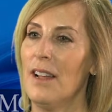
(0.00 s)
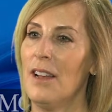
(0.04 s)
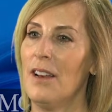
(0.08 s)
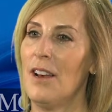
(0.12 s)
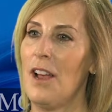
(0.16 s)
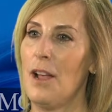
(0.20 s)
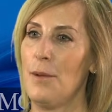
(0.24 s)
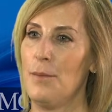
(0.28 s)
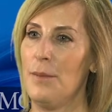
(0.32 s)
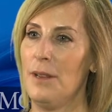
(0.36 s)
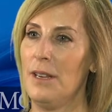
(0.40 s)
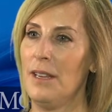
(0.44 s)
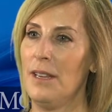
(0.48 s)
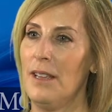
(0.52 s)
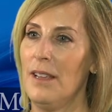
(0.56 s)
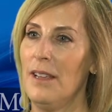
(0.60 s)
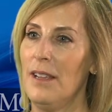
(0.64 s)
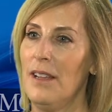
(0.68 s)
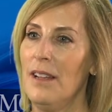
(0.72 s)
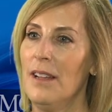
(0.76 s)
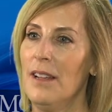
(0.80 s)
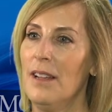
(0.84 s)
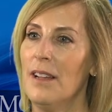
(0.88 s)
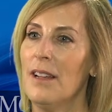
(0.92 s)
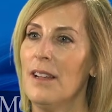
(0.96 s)
and
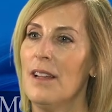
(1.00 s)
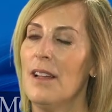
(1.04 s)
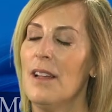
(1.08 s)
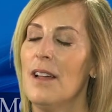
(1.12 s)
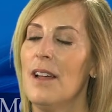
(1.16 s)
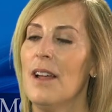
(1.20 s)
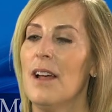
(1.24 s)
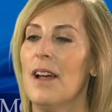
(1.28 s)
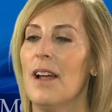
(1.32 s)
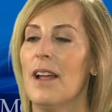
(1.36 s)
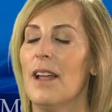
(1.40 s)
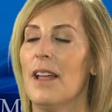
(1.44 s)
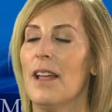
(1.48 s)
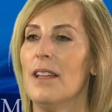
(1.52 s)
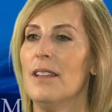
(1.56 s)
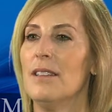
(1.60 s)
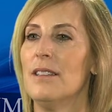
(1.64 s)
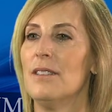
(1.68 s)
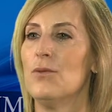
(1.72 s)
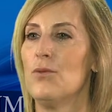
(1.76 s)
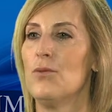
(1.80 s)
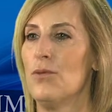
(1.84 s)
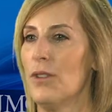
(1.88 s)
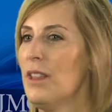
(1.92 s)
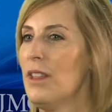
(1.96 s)
IBD
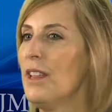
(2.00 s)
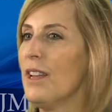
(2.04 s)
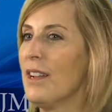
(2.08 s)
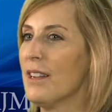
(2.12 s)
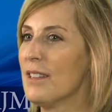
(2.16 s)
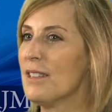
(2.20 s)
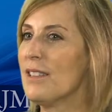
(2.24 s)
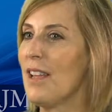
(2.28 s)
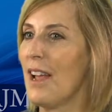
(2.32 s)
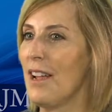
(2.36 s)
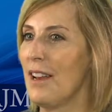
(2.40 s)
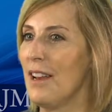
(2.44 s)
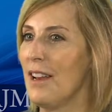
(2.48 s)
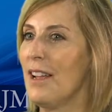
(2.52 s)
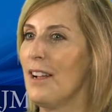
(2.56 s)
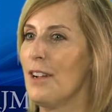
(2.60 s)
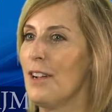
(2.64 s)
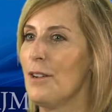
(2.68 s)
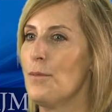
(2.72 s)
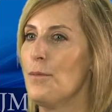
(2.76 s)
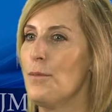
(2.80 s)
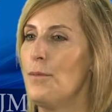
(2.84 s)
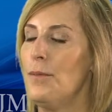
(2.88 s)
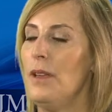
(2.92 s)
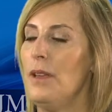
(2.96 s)
is really exciting,
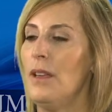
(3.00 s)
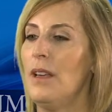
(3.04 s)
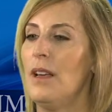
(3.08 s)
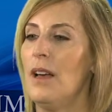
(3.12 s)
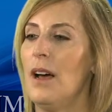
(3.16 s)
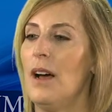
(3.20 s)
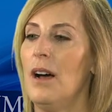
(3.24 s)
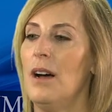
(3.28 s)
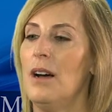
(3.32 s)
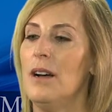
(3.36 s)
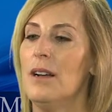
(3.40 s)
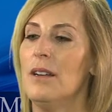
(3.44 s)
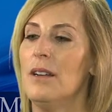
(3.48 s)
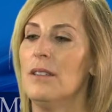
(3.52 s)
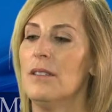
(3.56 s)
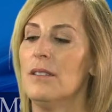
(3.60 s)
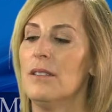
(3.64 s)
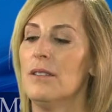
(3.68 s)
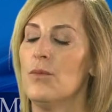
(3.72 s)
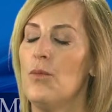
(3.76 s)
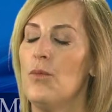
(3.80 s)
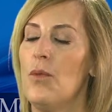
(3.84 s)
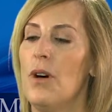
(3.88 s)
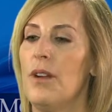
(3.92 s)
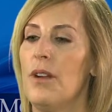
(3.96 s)

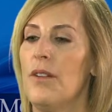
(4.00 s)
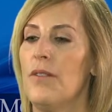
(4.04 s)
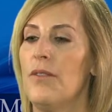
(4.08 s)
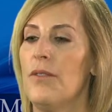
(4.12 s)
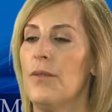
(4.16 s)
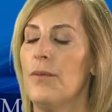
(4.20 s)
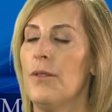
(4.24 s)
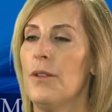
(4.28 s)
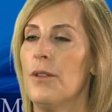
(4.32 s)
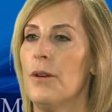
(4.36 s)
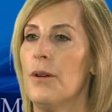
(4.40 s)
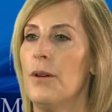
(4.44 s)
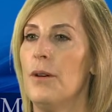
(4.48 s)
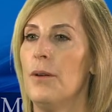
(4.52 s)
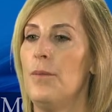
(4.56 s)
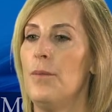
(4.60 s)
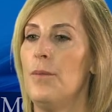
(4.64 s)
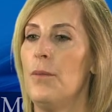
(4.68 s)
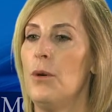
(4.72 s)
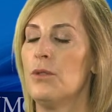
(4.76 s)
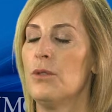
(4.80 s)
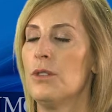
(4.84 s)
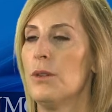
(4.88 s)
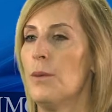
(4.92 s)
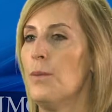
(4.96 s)
because one of the
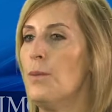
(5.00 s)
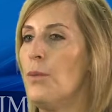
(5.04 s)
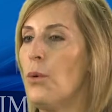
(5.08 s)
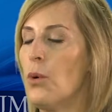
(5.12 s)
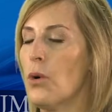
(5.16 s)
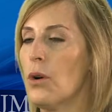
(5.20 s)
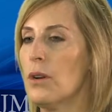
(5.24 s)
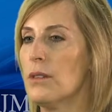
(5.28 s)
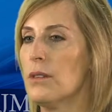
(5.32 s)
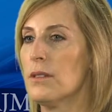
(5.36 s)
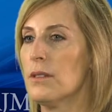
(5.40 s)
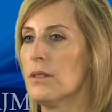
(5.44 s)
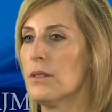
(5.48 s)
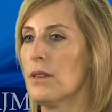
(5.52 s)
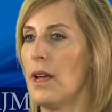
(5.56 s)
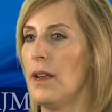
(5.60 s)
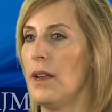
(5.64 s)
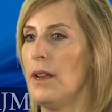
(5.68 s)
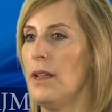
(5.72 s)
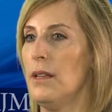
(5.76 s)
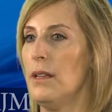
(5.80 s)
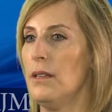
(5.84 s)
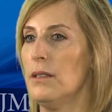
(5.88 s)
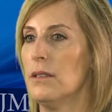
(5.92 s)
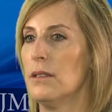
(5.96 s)
most important
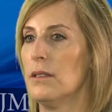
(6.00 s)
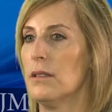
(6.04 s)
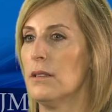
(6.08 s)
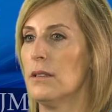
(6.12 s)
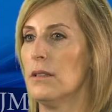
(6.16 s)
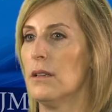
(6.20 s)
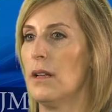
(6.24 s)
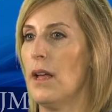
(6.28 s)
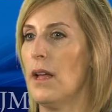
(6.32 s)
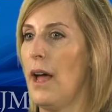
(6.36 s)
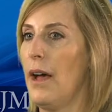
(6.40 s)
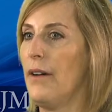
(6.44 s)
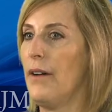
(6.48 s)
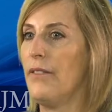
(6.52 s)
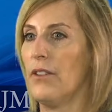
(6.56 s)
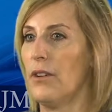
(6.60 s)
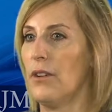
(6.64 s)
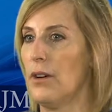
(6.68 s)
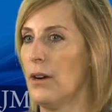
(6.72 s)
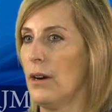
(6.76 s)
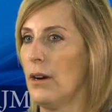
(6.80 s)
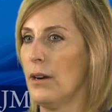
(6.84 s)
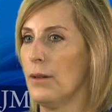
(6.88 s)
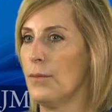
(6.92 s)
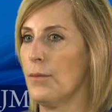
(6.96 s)
studies
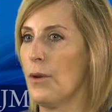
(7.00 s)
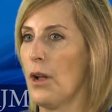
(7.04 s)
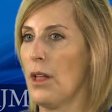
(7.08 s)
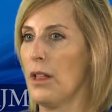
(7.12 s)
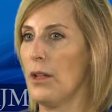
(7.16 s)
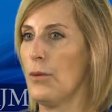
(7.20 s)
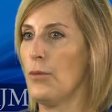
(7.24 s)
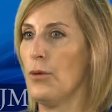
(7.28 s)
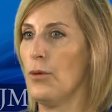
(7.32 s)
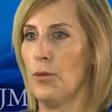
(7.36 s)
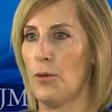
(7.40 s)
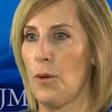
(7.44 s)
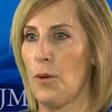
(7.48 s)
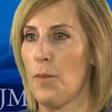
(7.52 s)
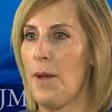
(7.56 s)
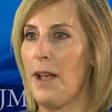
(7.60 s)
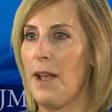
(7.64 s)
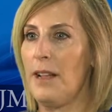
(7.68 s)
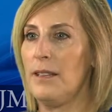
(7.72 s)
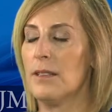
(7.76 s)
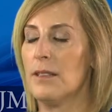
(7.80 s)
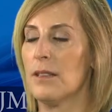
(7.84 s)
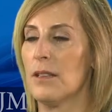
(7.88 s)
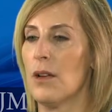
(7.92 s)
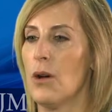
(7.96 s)
ever, and probably will
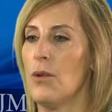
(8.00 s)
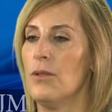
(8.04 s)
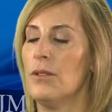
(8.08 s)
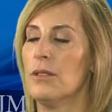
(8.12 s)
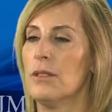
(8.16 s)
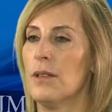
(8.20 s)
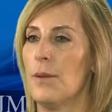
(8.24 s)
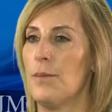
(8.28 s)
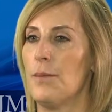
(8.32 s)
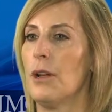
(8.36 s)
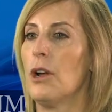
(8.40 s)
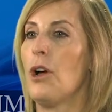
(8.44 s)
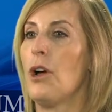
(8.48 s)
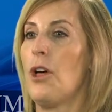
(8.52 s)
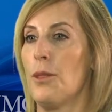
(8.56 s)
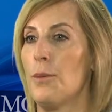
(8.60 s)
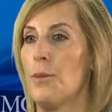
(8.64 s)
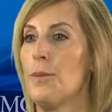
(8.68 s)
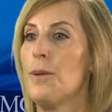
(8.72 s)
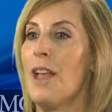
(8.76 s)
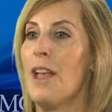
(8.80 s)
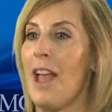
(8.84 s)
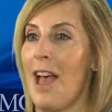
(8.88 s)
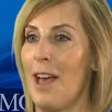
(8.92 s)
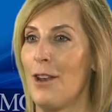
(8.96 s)
remain so, is something called the
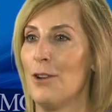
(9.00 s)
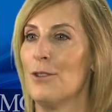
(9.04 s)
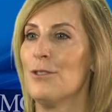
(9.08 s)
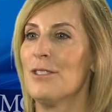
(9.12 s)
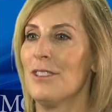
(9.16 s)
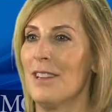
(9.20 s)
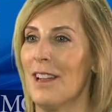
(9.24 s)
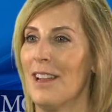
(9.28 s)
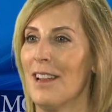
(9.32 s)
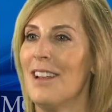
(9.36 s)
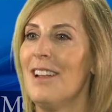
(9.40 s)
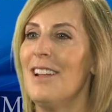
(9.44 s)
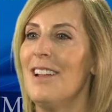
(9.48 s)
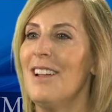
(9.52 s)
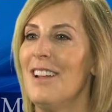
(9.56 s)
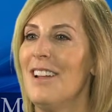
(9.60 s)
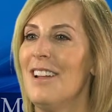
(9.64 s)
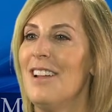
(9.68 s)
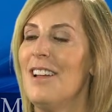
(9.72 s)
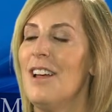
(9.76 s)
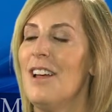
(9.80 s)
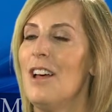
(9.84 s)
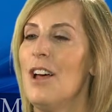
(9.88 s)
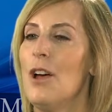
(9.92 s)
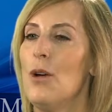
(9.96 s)
Piano Study,
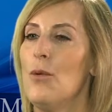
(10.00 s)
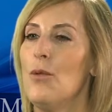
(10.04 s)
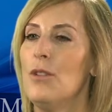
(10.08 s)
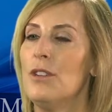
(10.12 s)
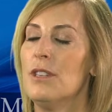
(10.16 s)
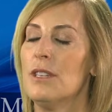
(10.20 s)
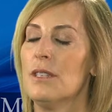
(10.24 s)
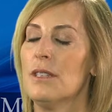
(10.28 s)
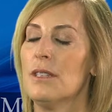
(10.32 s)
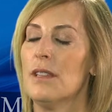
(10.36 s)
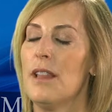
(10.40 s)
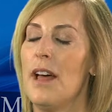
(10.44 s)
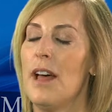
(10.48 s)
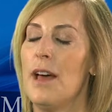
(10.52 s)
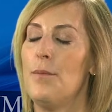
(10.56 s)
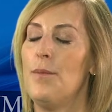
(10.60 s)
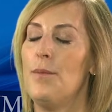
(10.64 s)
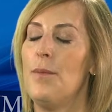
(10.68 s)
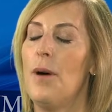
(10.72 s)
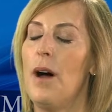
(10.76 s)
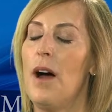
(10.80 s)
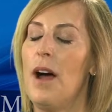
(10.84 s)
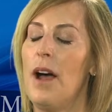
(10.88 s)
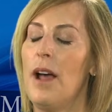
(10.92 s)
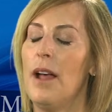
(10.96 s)
which is led
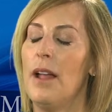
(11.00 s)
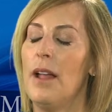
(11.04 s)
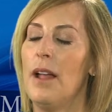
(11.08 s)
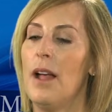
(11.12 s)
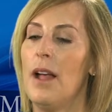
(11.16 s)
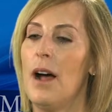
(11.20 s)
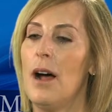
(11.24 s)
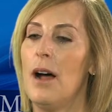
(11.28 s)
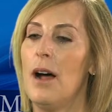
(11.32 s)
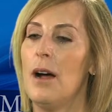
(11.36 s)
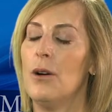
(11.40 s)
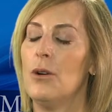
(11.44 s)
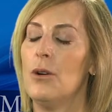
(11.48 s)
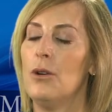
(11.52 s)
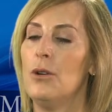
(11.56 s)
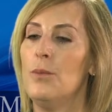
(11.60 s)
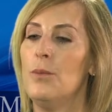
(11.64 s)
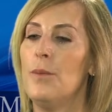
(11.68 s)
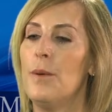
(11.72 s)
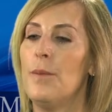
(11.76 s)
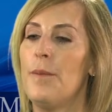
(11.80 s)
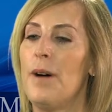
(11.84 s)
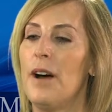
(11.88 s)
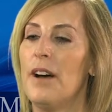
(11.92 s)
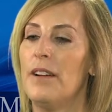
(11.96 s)
by
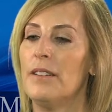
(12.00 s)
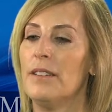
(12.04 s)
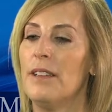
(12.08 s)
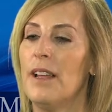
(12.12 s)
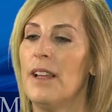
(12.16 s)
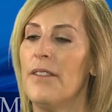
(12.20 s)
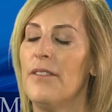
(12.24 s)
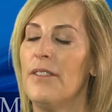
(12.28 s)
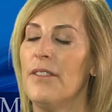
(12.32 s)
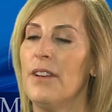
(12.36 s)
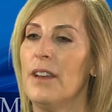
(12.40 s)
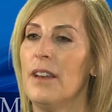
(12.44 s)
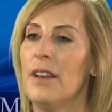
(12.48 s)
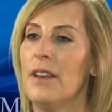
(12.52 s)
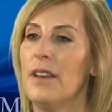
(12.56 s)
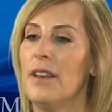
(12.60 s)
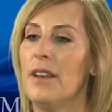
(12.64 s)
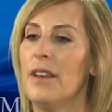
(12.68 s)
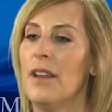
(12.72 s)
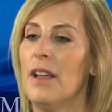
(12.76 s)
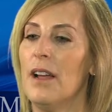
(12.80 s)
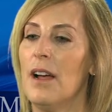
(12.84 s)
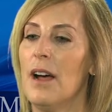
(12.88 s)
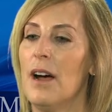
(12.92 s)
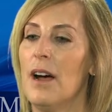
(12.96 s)
Uma Mahadevan
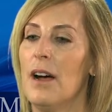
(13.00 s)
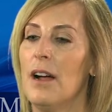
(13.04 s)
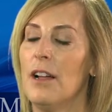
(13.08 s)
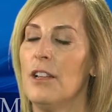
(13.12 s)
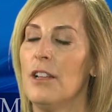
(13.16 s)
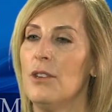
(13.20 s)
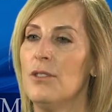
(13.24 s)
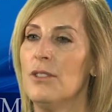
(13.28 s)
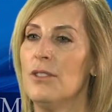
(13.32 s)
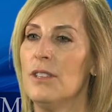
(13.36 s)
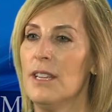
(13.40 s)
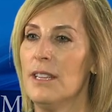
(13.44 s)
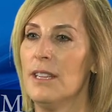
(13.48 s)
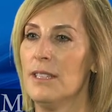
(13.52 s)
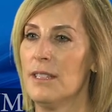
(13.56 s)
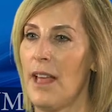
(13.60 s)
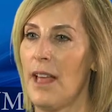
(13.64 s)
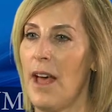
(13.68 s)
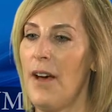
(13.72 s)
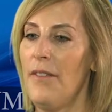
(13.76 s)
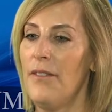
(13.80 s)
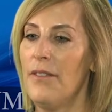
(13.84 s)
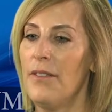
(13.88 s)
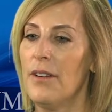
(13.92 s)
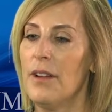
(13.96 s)
in
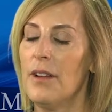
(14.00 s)
UCSF